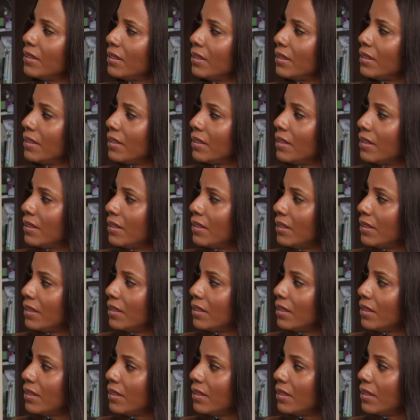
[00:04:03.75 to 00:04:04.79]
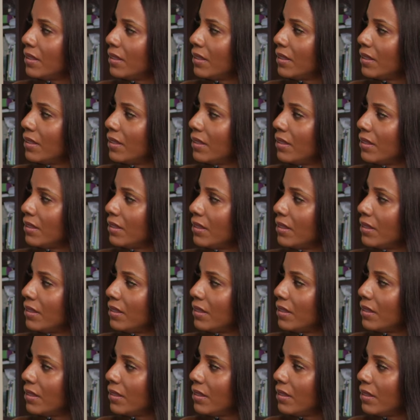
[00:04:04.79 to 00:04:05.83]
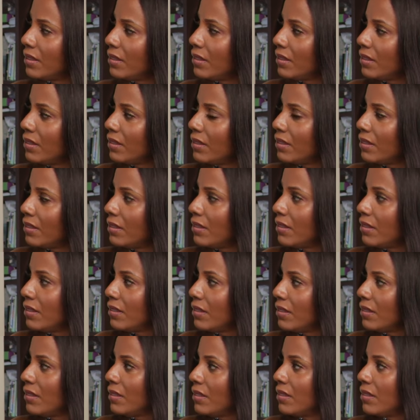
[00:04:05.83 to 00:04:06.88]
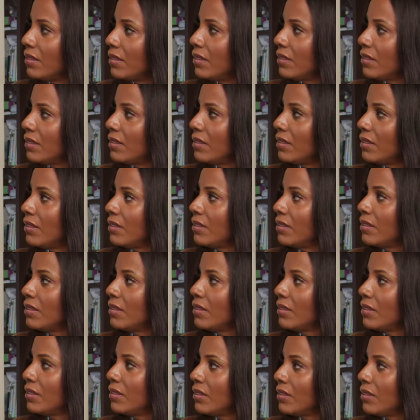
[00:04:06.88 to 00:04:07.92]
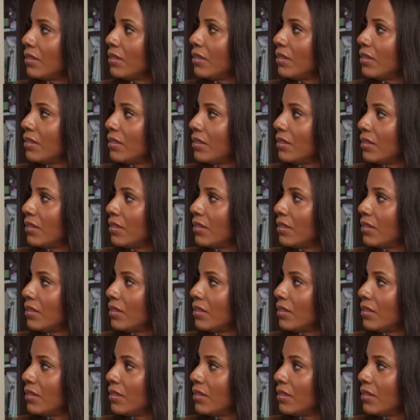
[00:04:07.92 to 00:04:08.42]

This person isn't speaking.